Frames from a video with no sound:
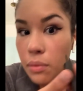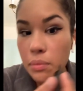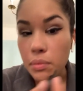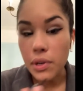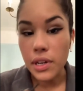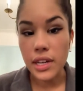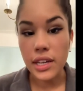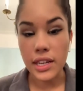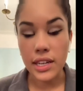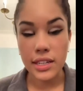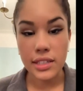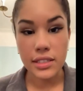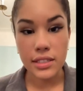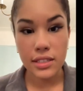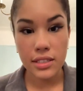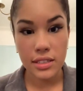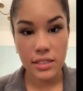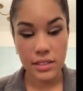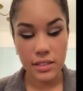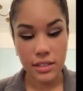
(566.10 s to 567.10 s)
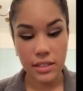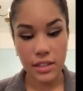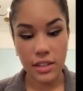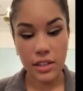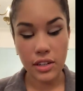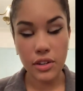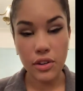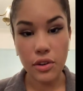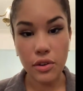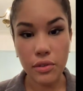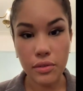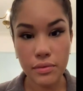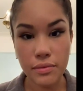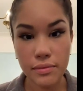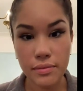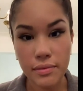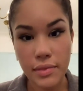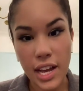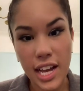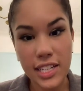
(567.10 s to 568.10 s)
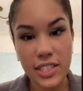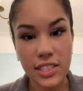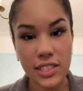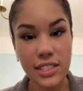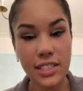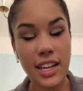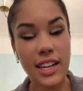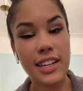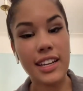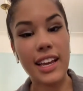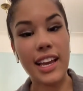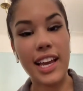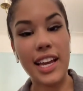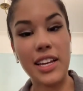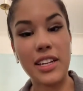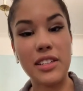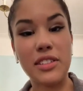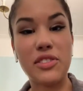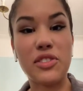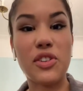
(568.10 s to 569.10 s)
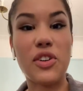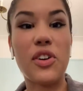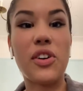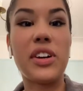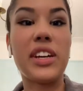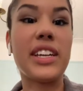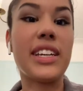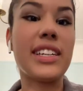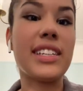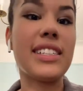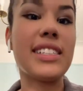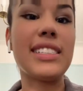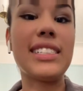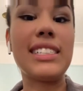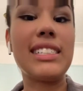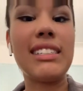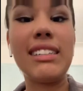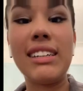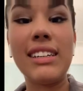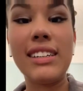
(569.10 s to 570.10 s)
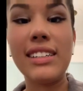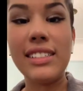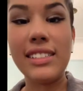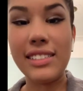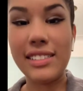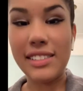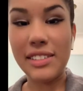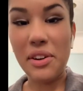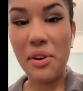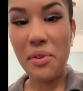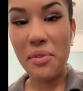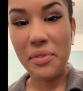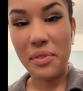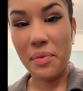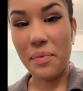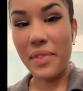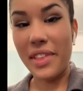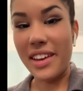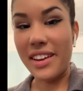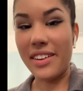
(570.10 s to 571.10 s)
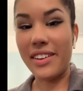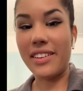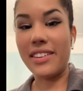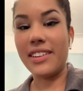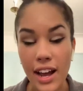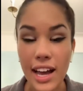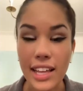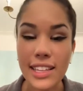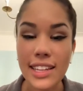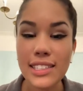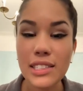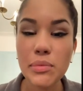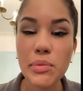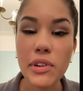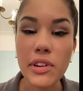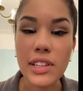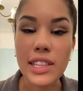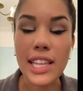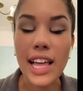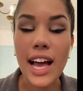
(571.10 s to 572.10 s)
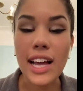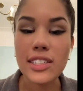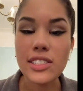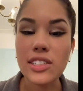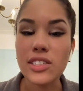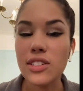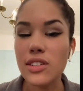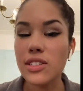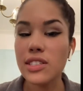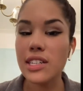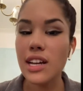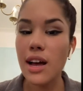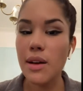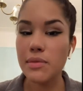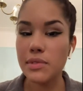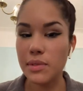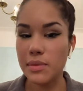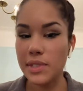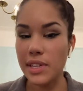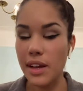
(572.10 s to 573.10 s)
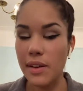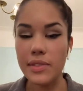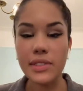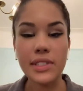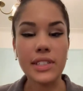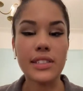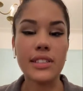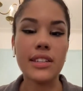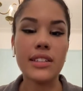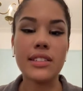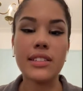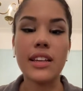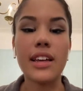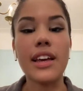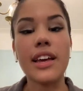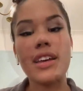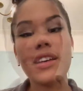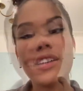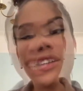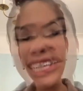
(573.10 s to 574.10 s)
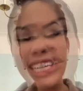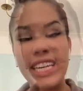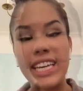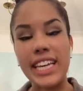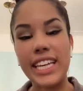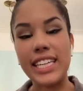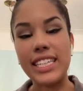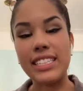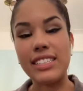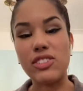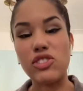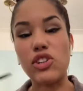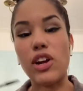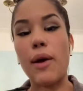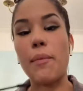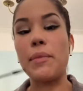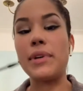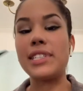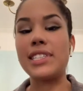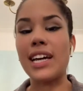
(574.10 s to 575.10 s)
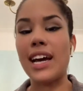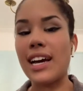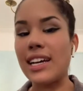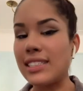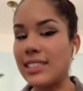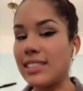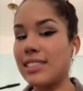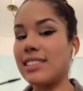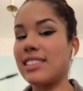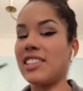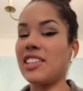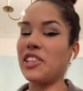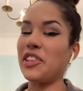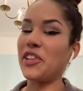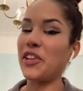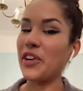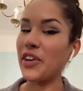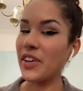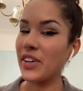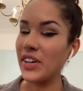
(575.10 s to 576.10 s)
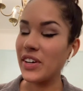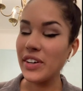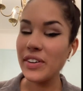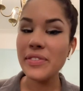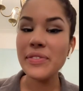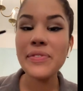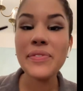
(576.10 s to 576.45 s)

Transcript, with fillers: but it's you know I just kind of hand draw it and go from there. I like to put lashes on top sometimes because it dramatizes the look.